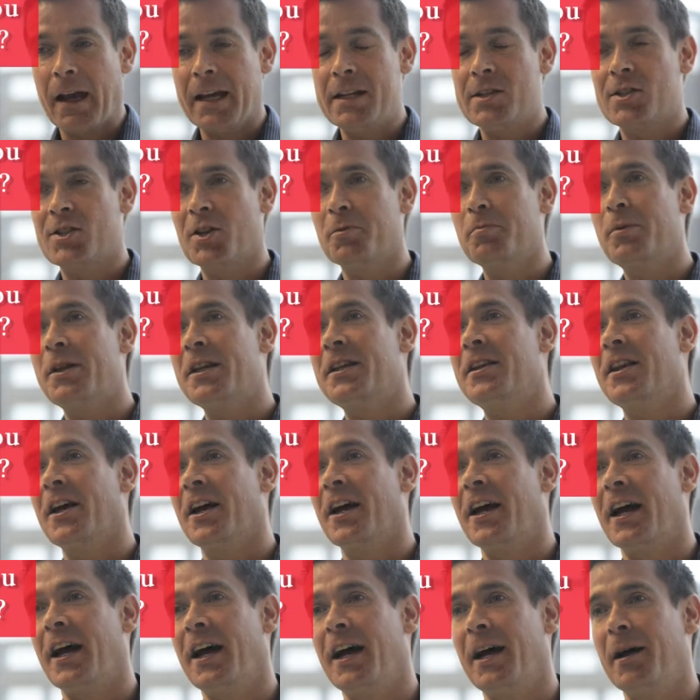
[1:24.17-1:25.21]
It's something
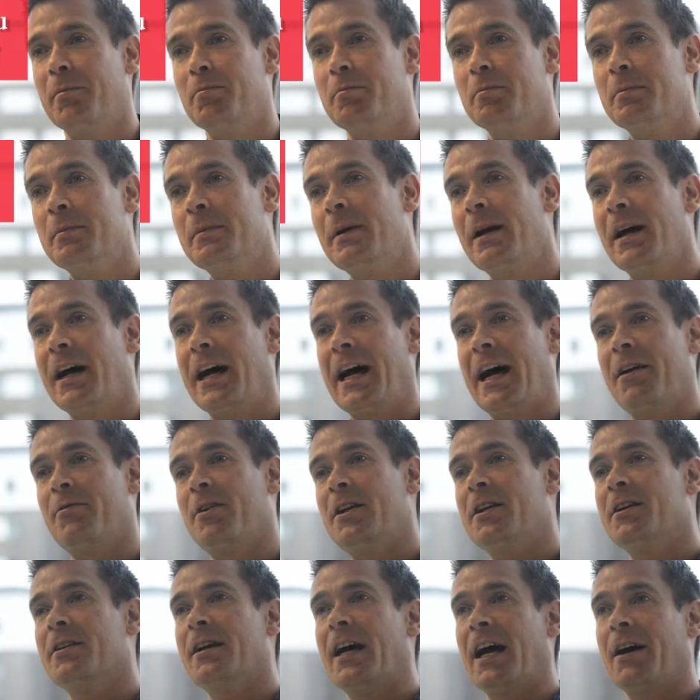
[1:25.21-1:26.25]
that having
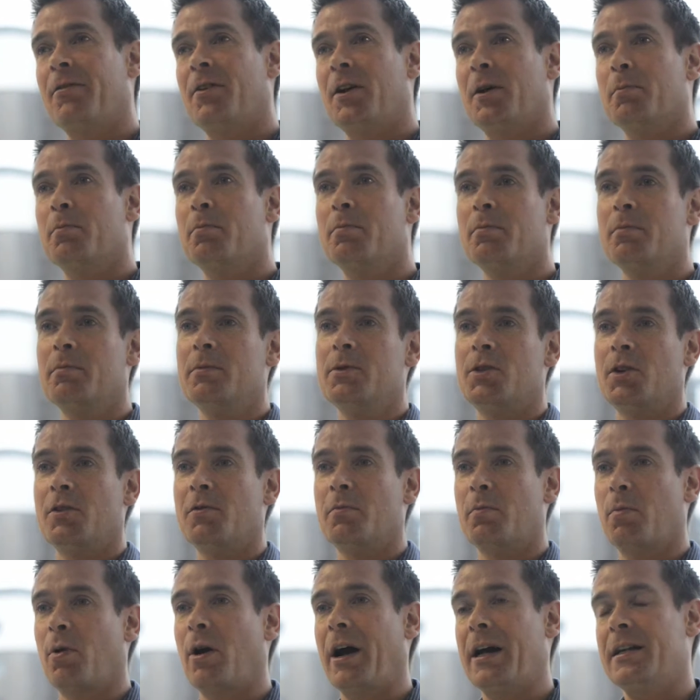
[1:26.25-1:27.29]
a sort
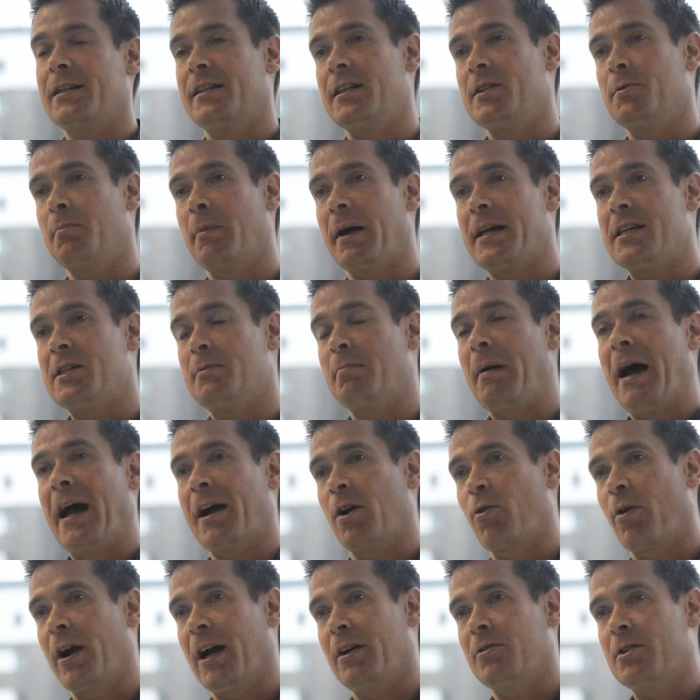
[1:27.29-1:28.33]
of practice-based
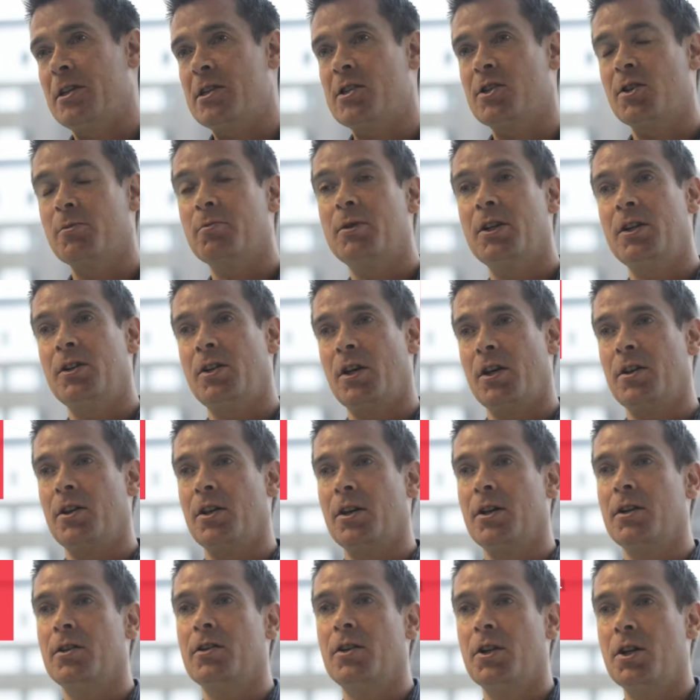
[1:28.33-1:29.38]
background is something that
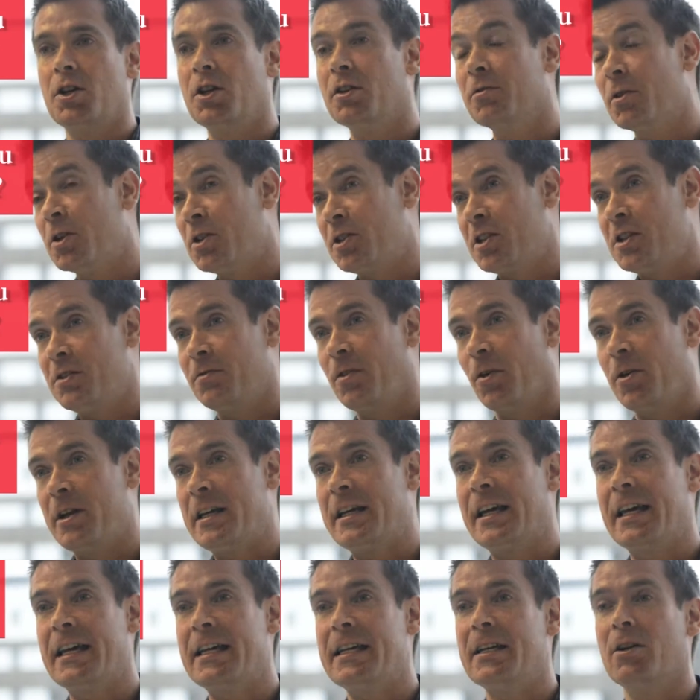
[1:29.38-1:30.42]
the university is very
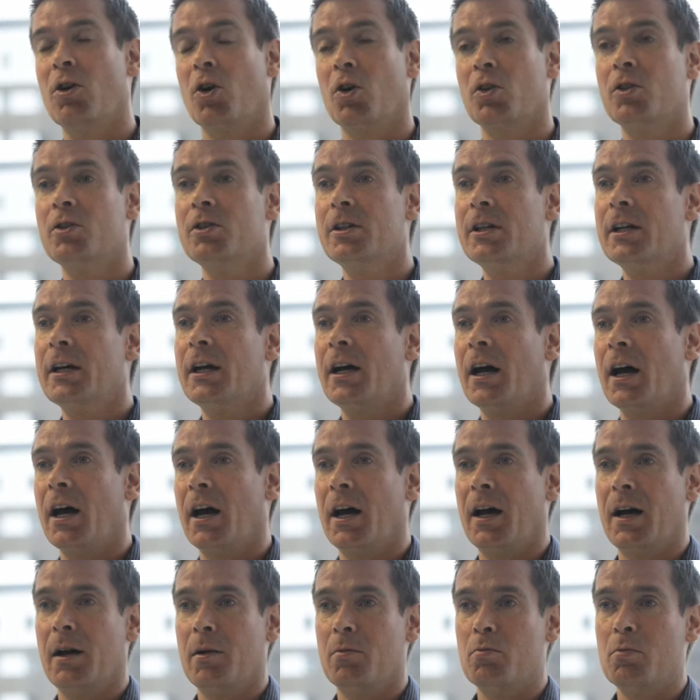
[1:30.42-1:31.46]
keen on.
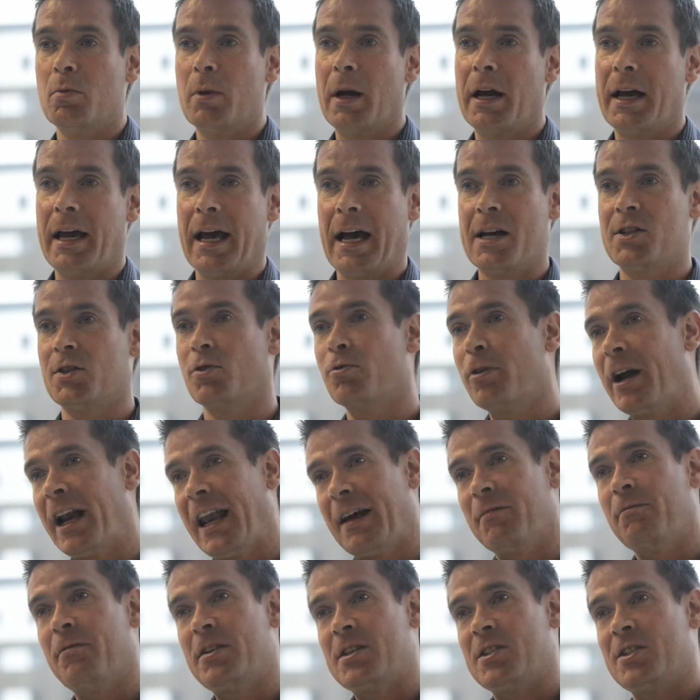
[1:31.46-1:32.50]
It has a real
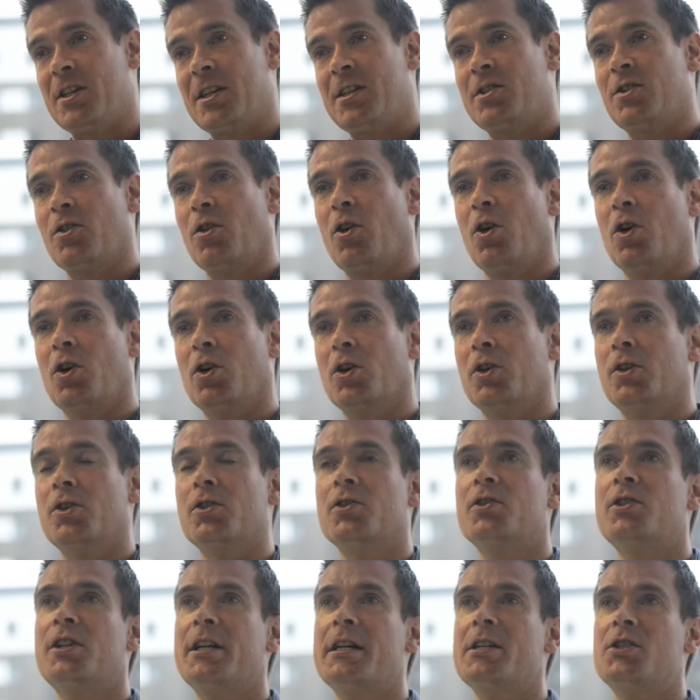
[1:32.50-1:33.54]
emphasis
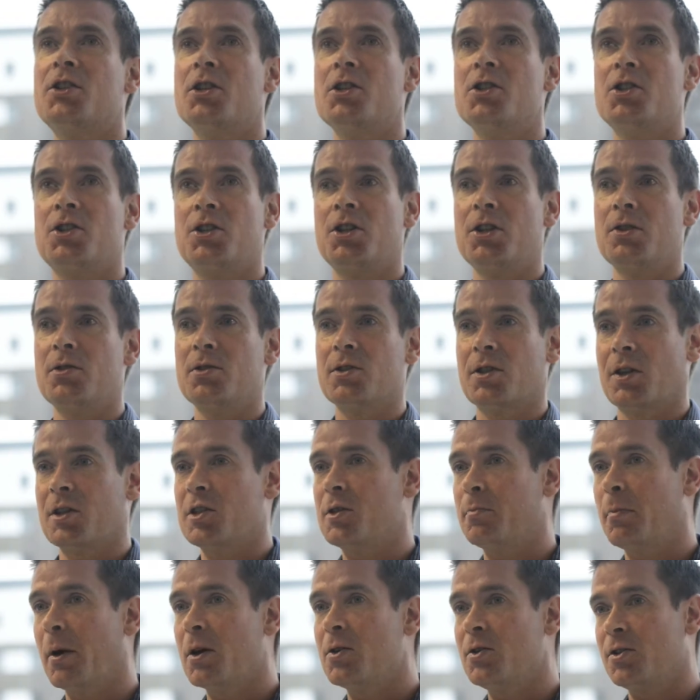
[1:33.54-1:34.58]
on teaching students, I
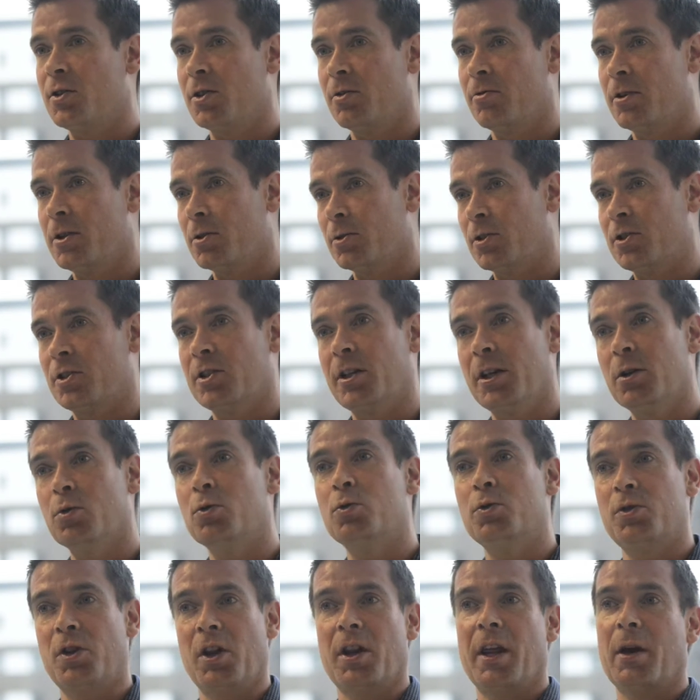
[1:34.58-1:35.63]
suppose, the real
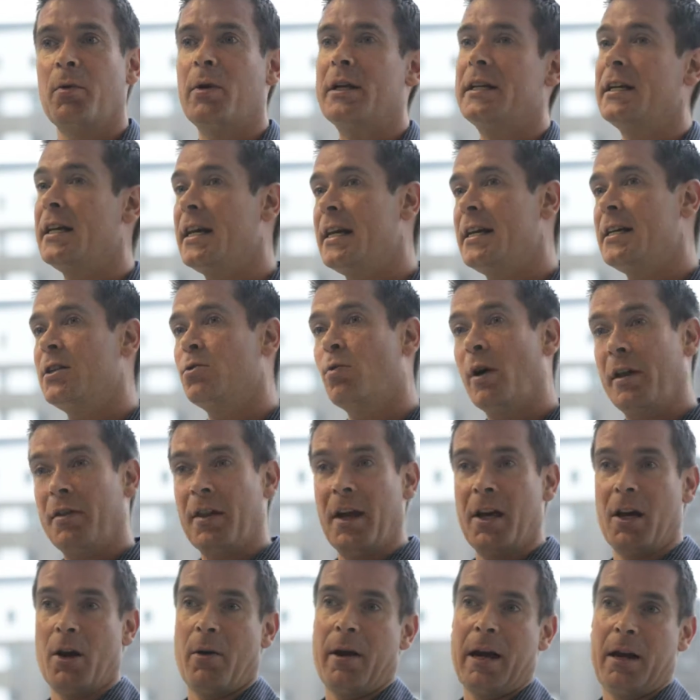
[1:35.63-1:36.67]
skills that they would need when
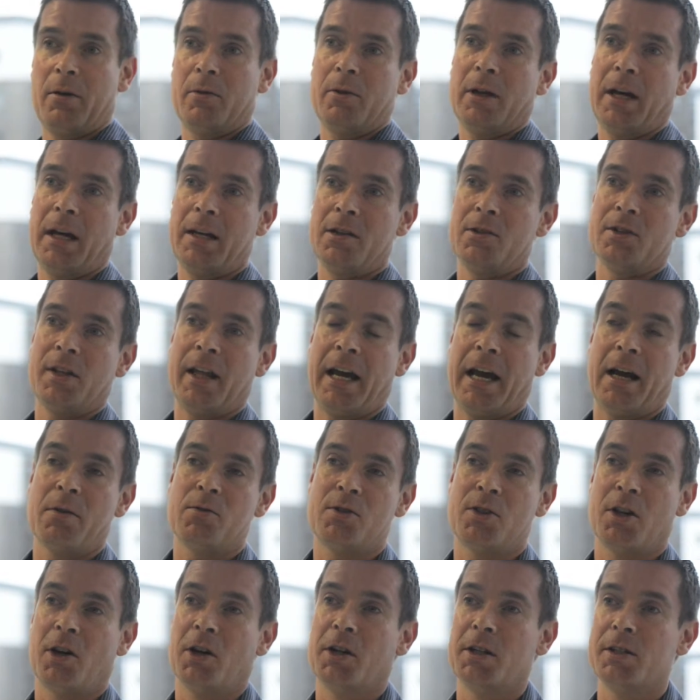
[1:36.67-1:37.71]
they go out into the
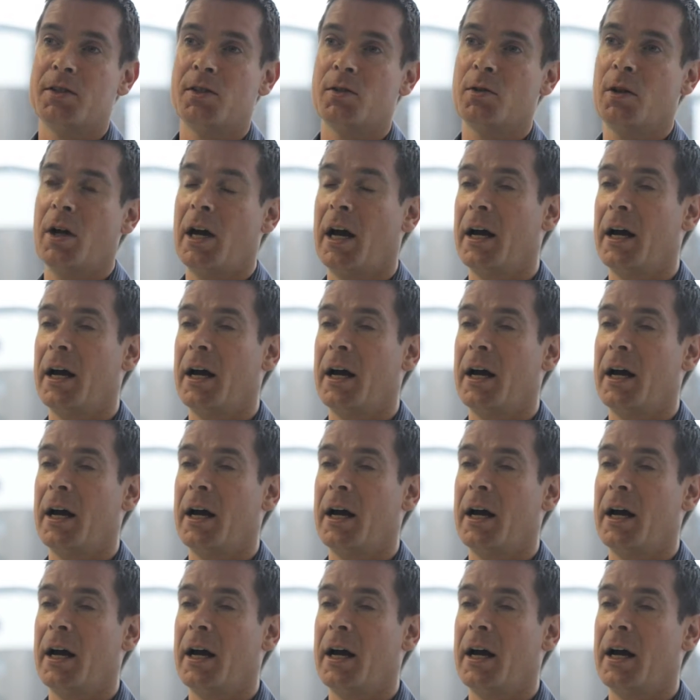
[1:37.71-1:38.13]
outside